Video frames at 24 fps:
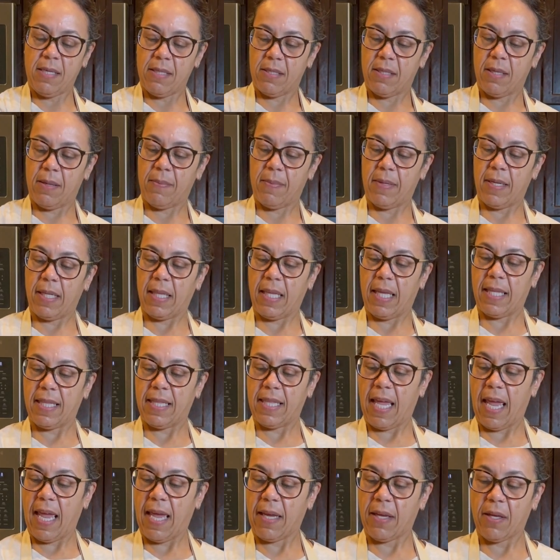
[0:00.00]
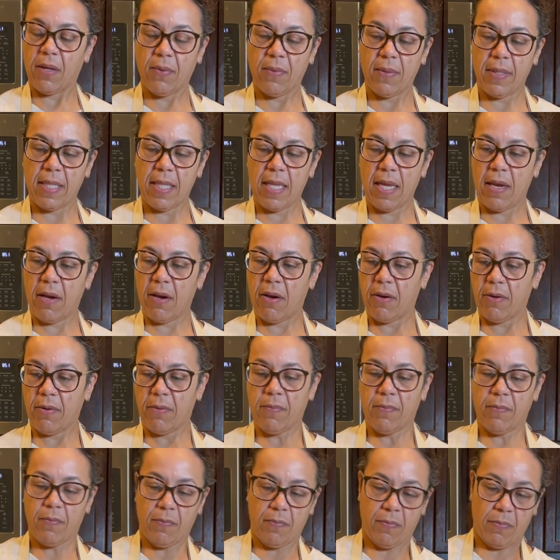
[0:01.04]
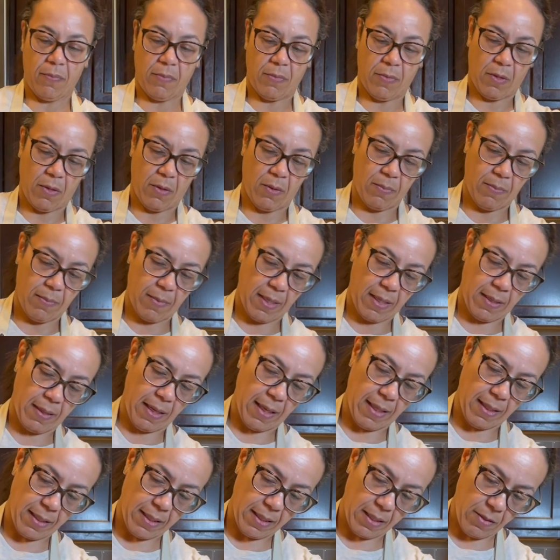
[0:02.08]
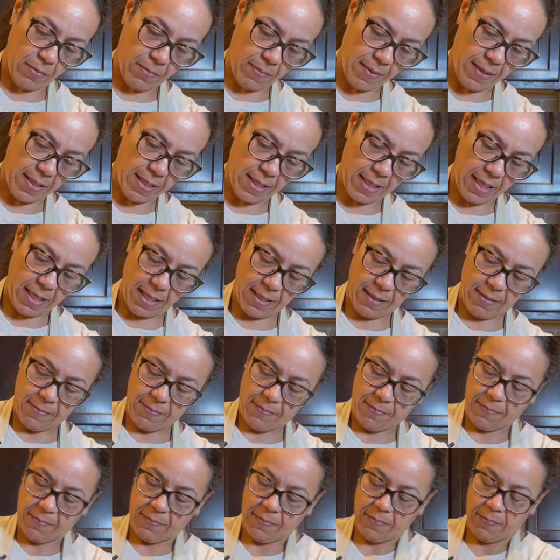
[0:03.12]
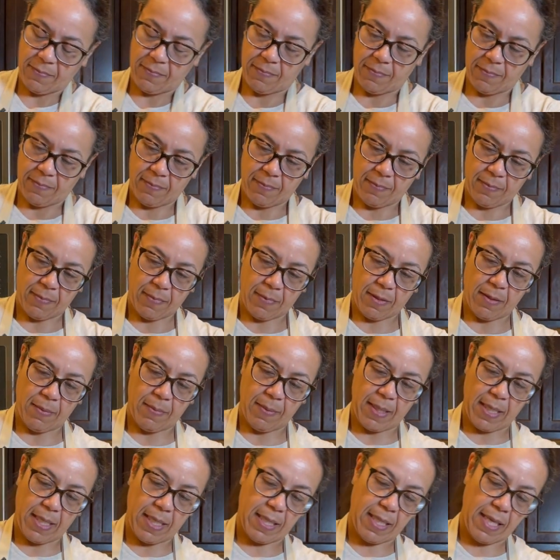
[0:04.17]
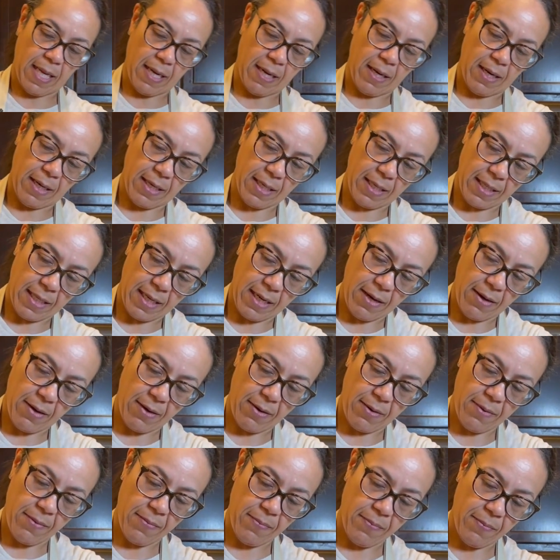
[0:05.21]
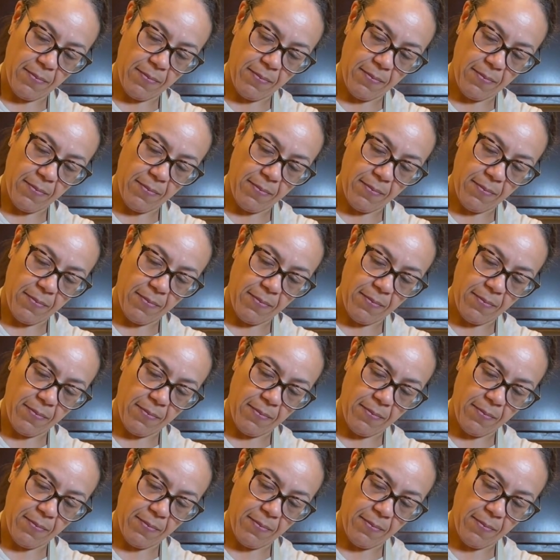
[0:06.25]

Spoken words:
So I'm going to let that go in there. Oh, I got a little bit that, get that out of there.